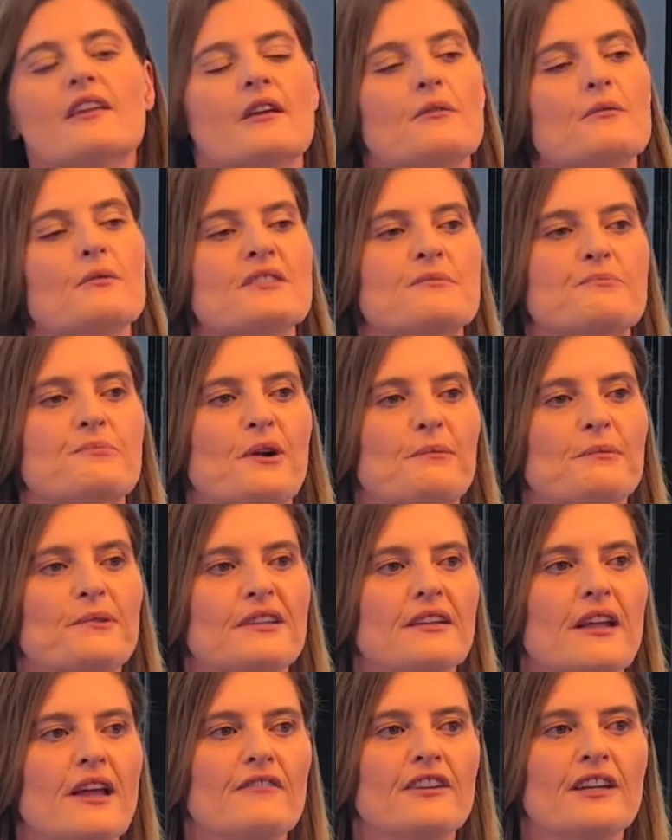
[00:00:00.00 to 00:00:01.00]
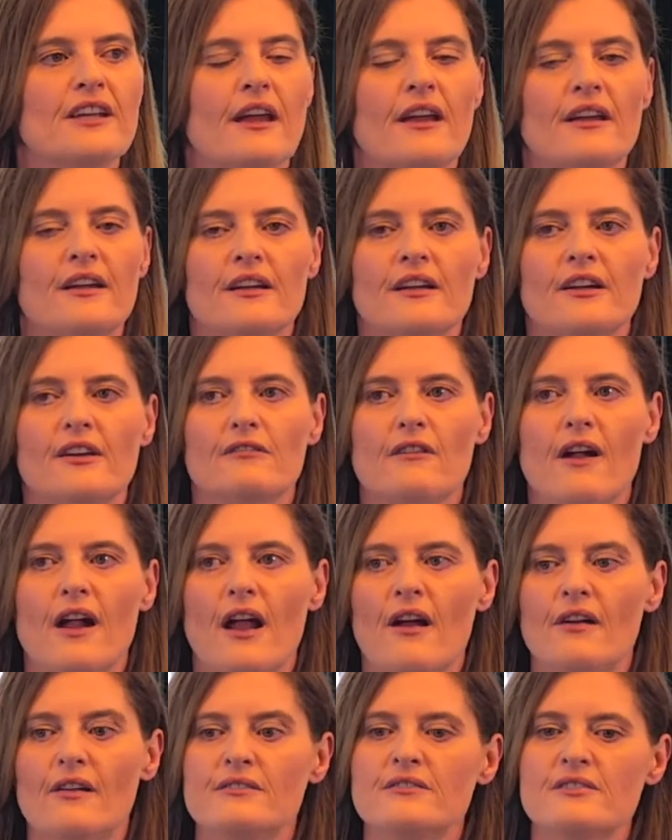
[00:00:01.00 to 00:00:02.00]
It was probably navigating
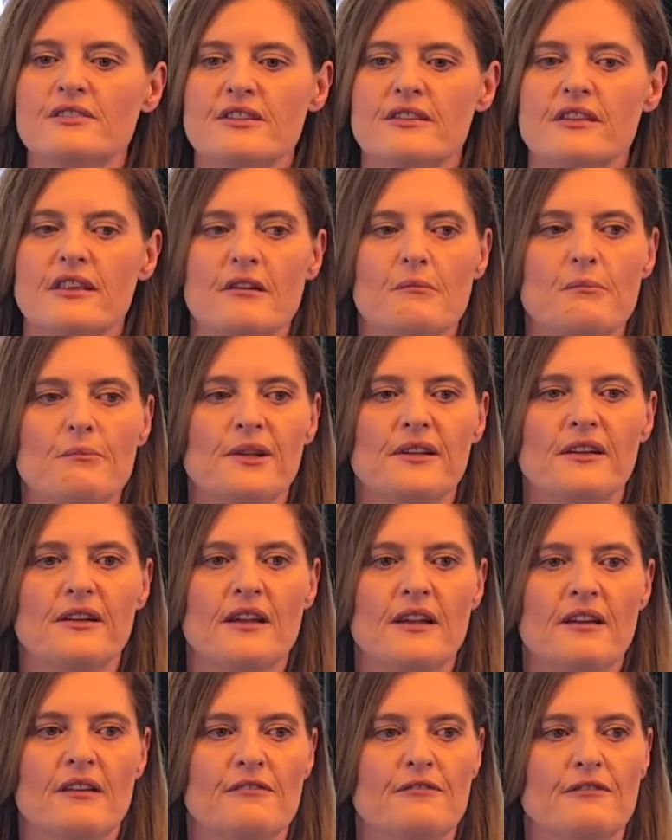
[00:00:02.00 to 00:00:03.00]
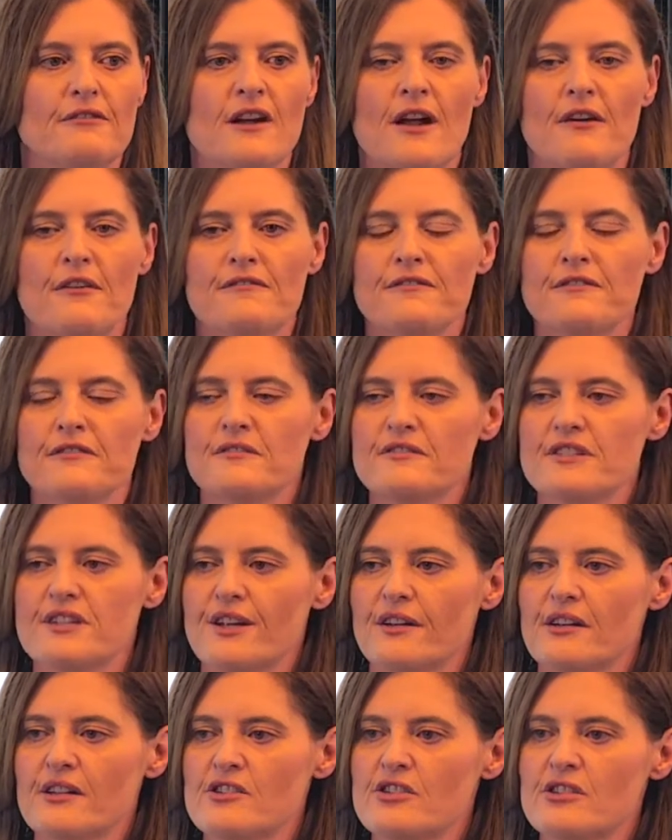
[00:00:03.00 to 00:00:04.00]
around the ability for our field
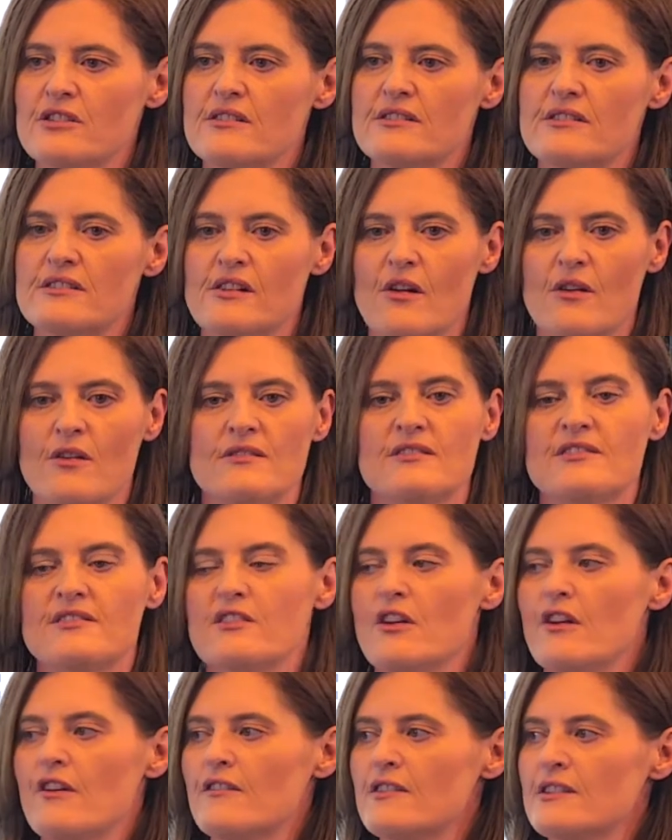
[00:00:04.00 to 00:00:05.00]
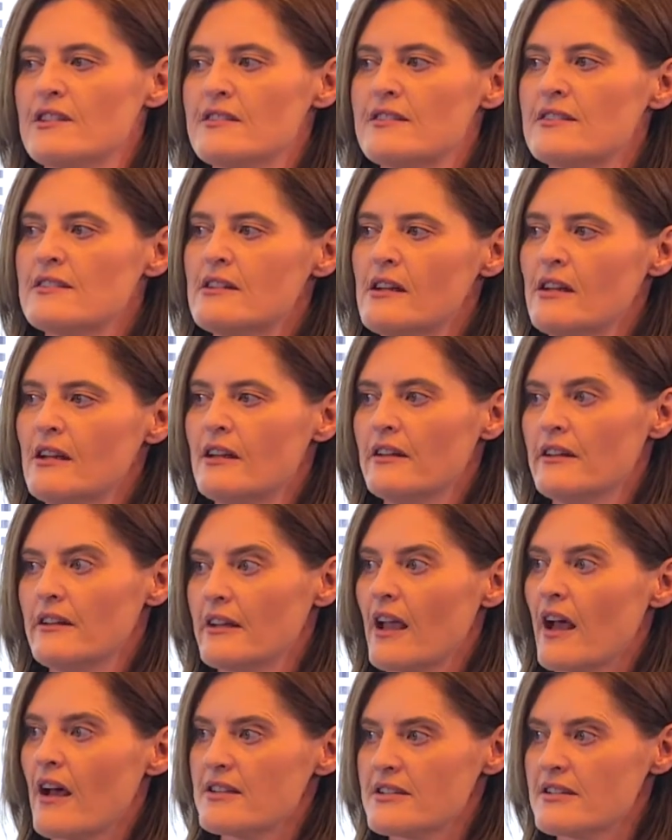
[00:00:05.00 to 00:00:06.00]
technicians to go and service the
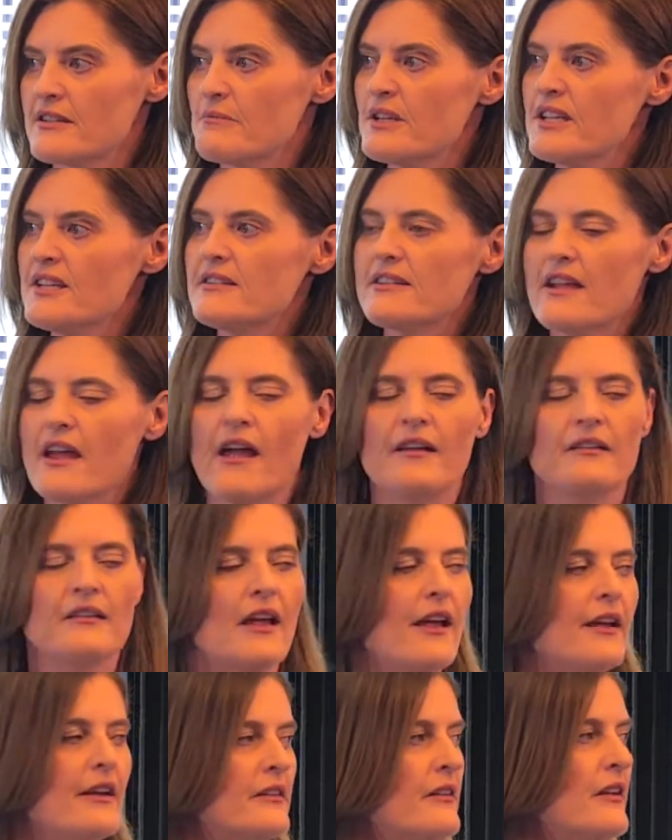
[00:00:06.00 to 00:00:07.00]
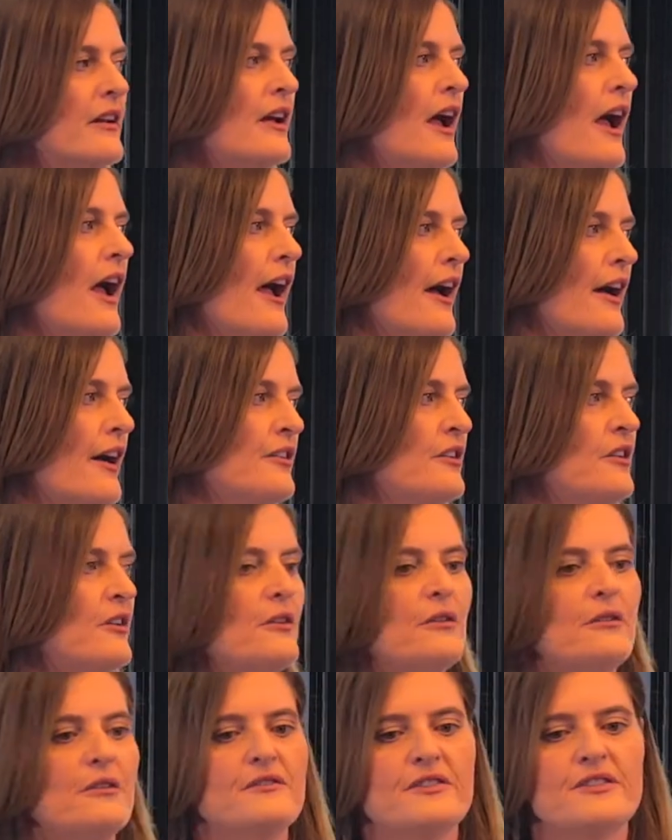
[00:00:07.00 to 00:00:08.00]
customers and how do
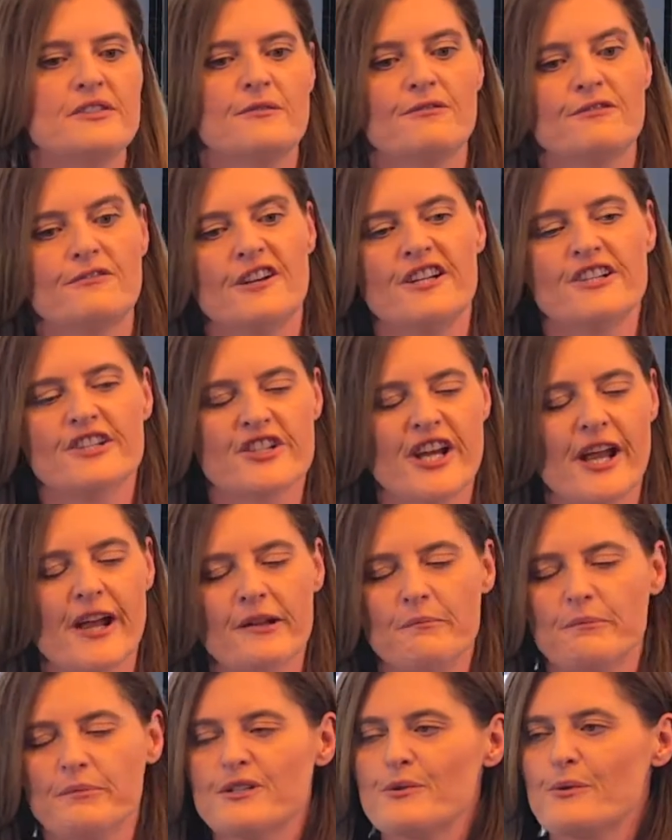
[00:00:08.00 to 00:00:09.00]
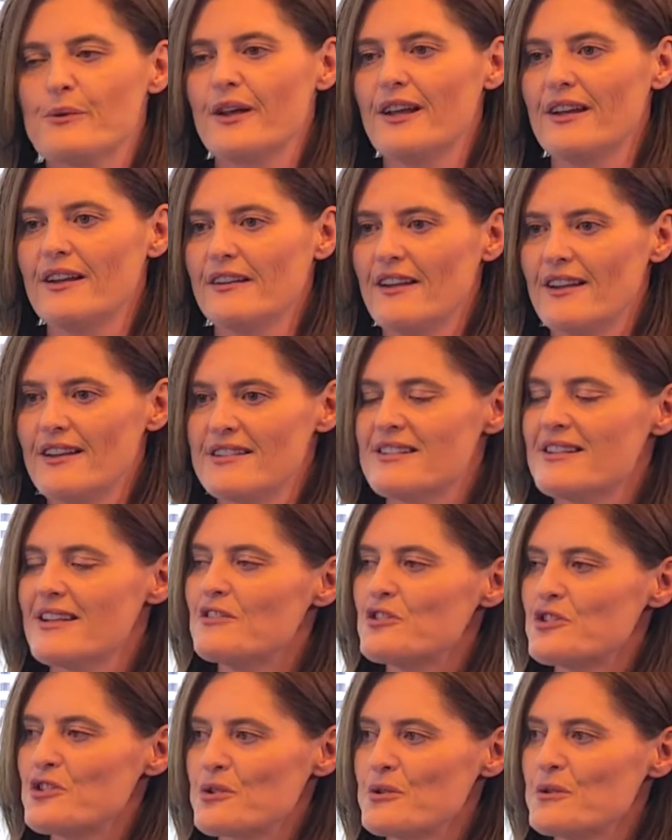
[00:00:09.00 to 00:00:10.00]
you differentiate between the
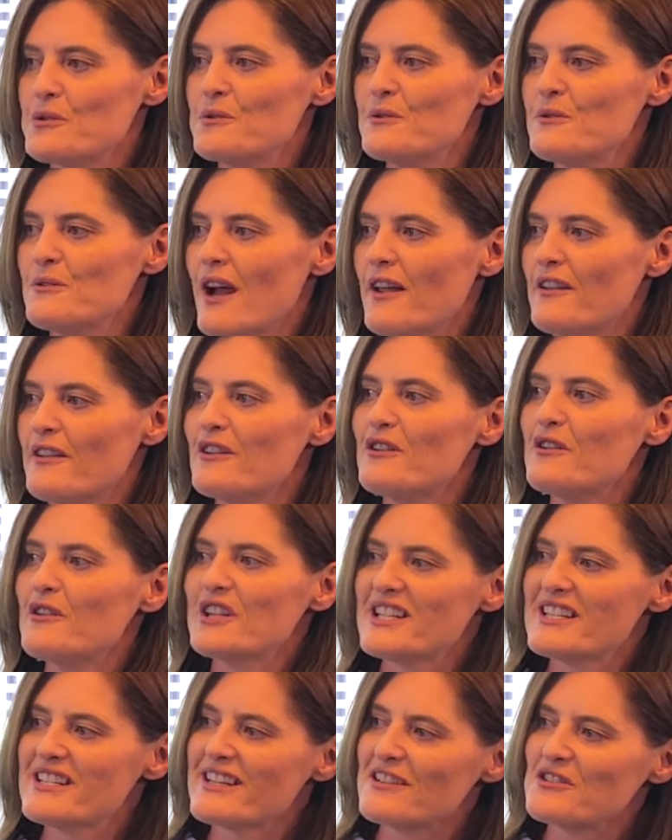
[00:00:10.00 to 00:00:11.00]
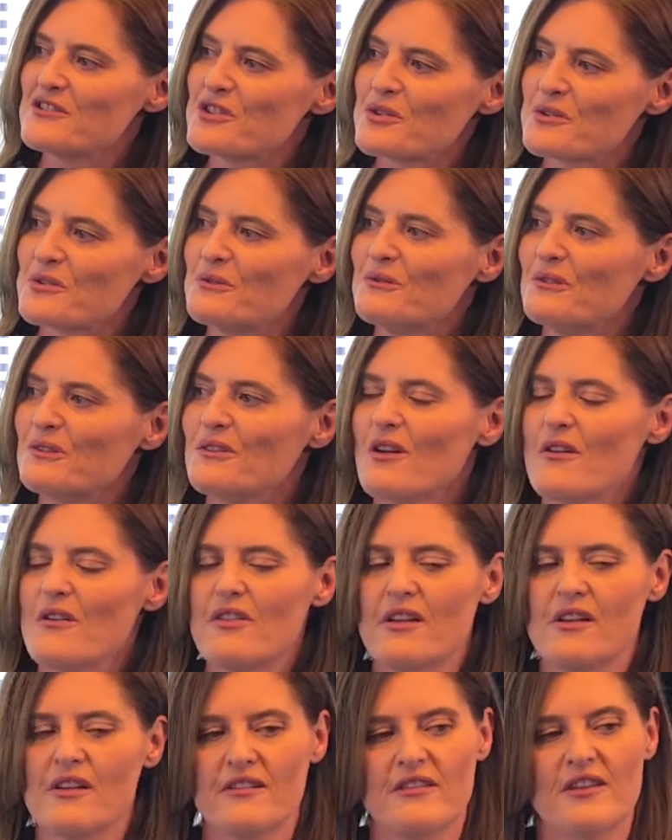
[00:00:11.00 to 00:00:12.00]
essential and the non-essential,
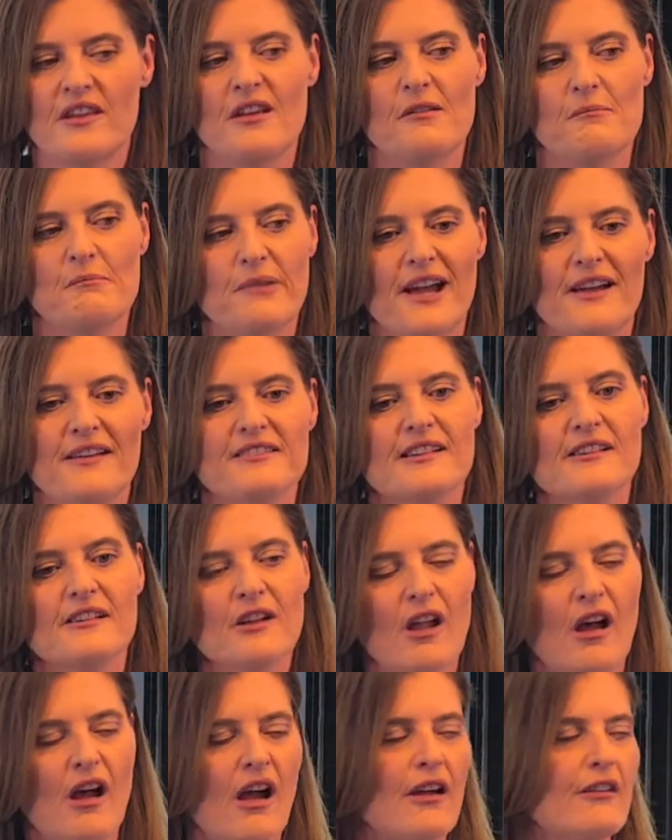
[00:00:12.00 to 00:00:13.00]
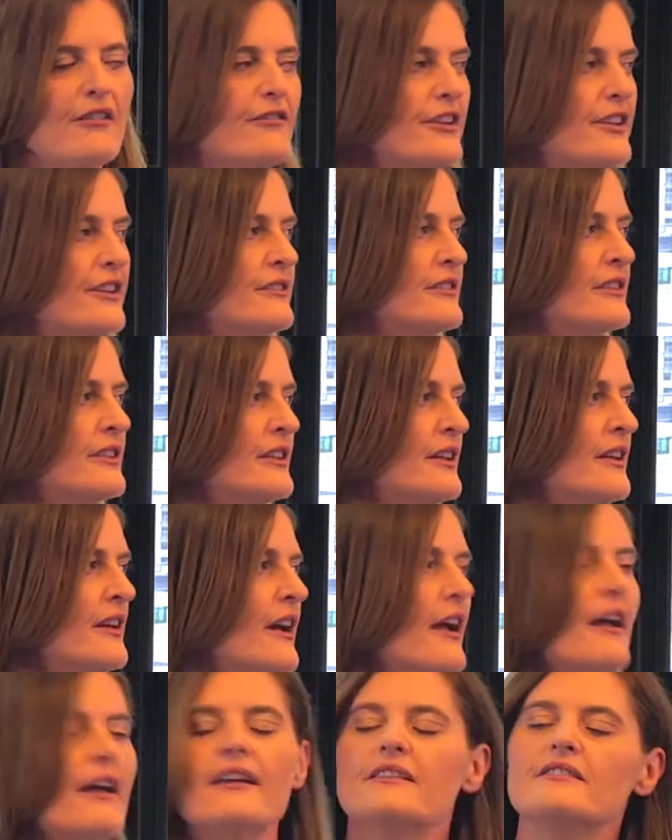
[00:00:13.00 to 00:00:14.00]
the impacting life and
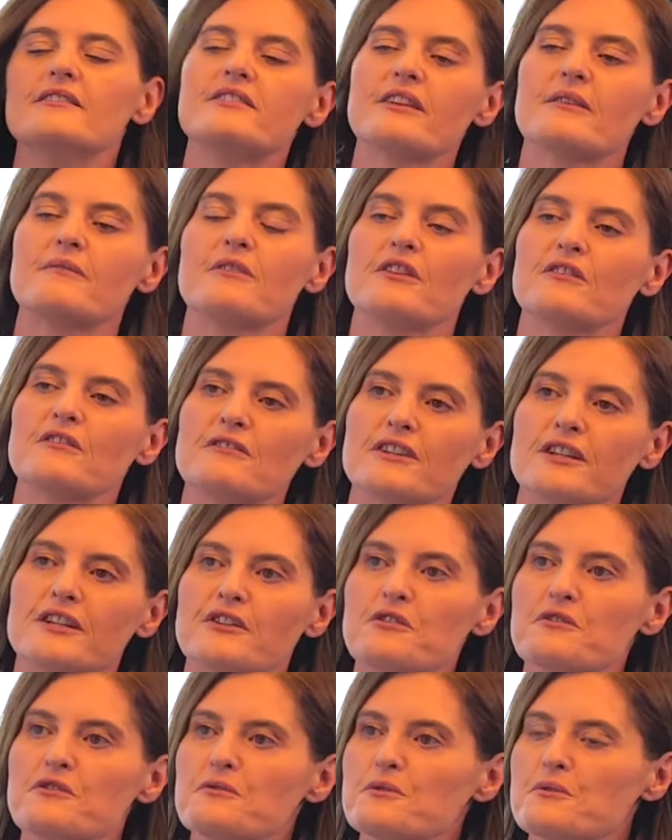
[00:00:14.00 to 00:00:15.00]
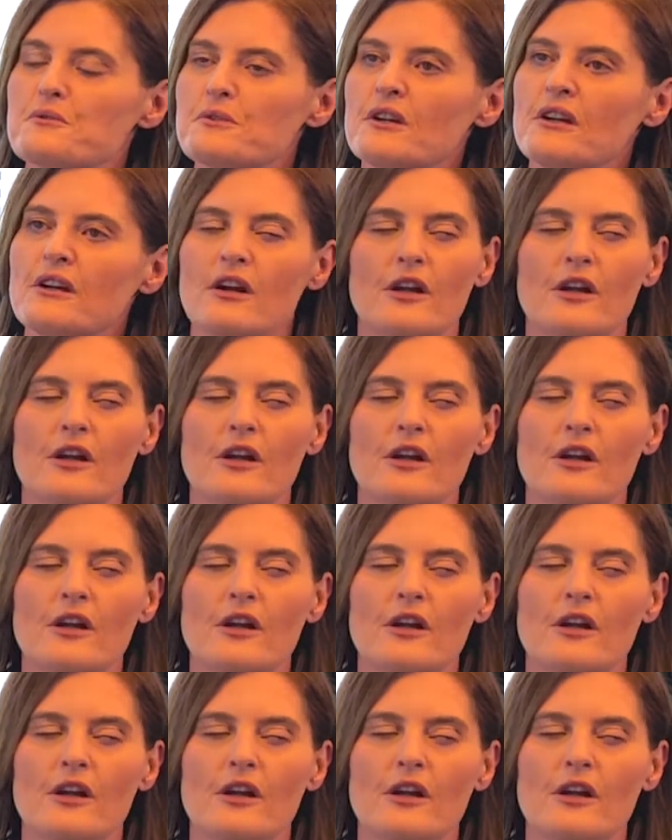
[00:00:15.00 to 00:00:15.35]
the critical,